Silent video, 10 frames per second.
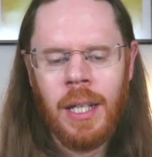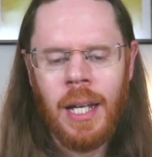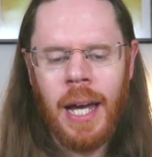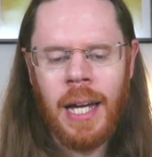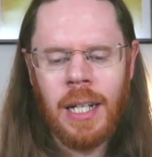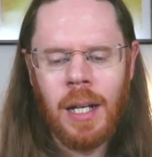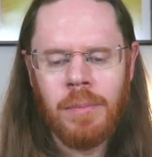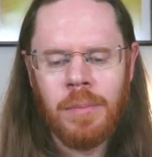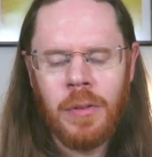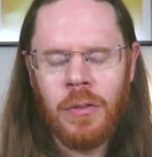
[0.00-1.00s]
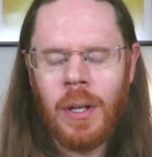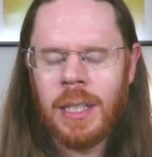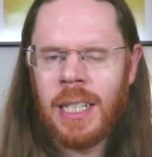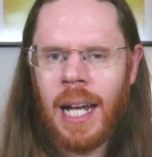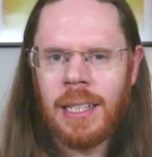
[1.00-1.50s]
And um, before I,
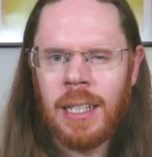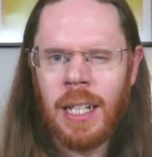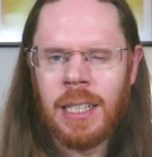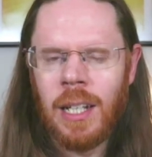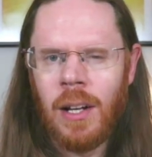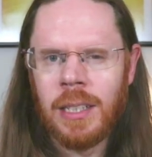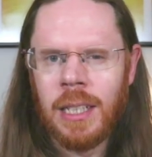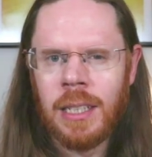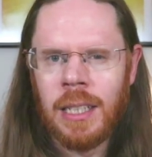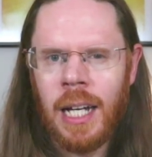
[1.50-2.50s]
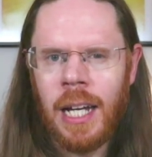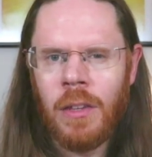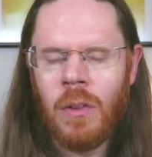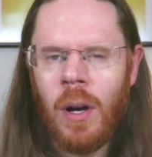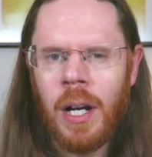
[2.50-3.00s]
sat, I started today, I
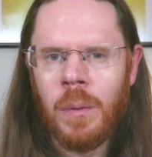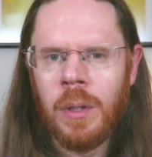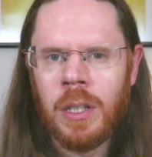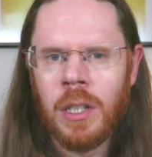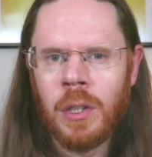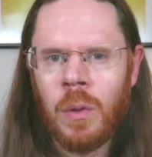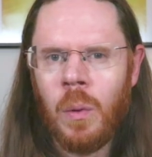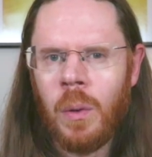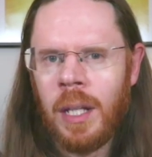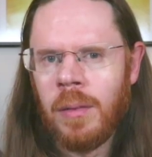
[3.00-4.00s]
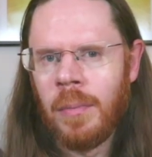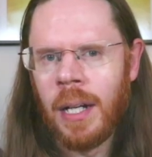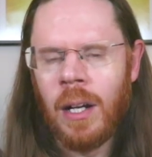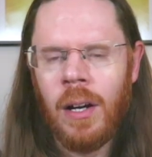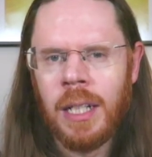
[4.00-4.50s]
thought I would just call in my
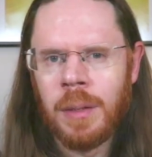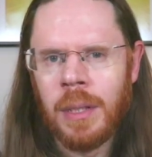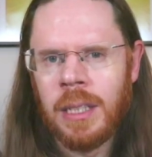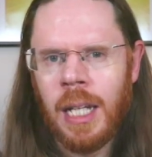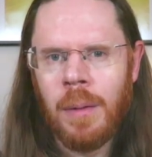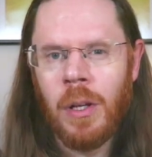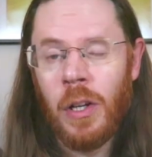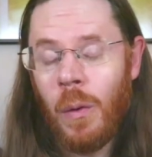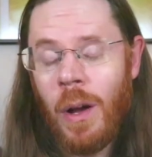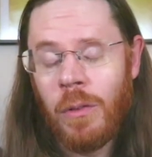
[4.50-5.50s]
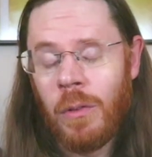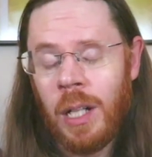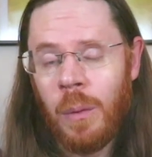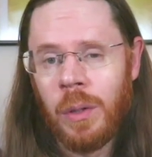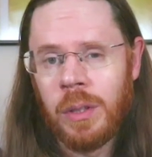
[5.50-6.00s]
guides, my team, whoever
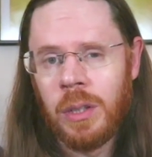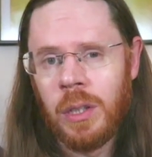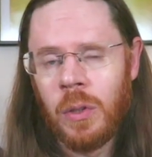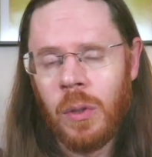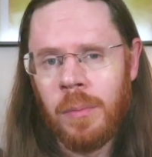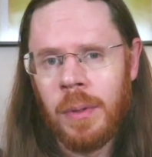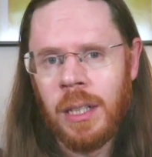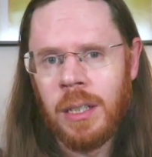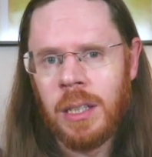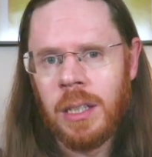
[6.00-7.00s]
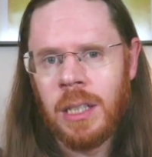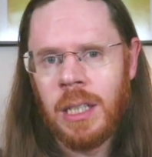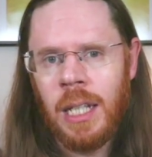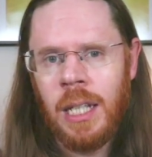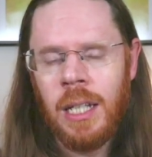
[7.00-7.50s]
really wanted to join me, just to
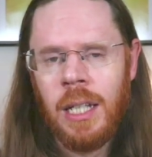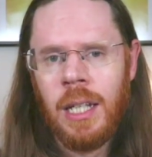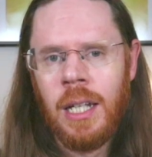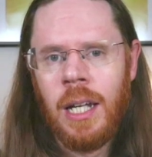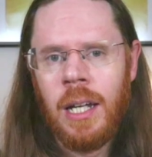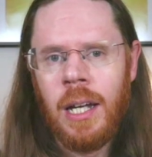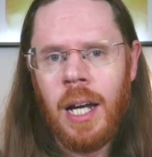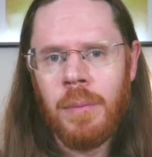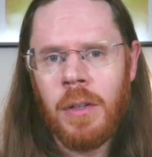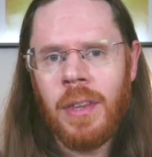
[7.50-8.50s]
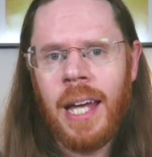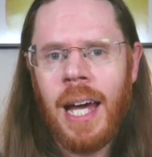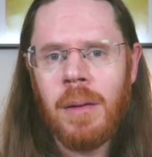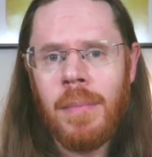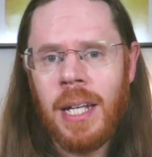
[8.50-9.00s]
see um, if they
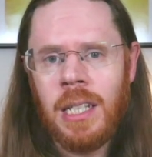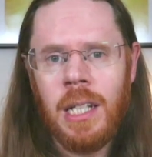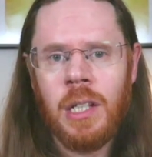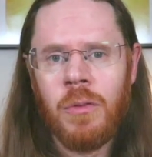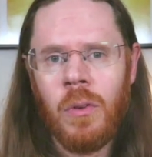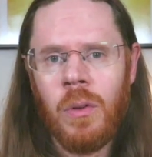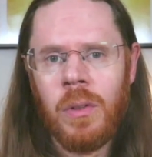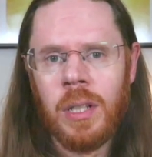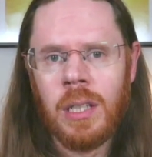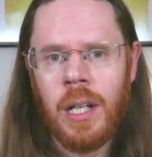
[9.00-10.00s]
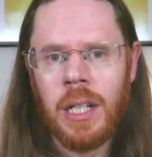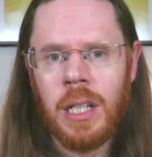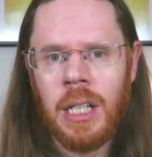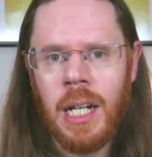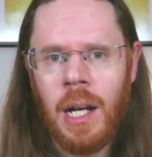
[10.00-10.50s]
had a message for us that I
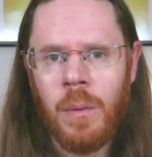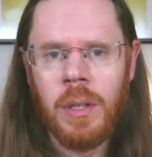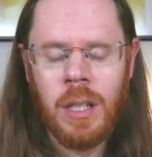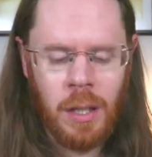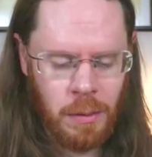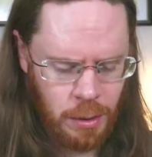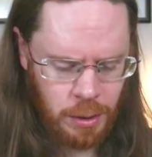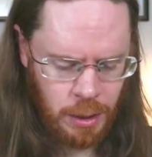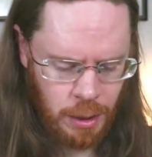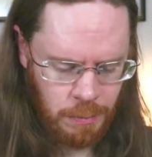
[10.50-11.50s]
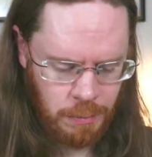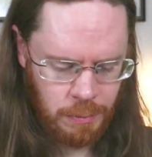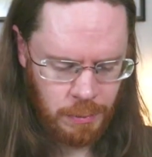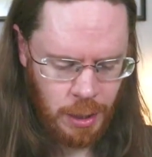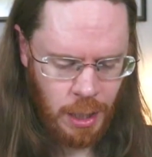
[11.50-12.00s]
could share with you that to uh,
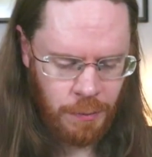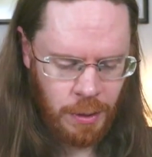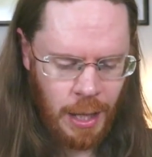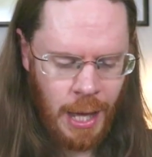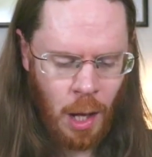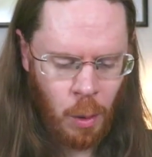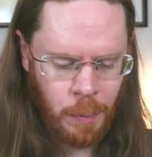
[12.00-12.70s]
kind of help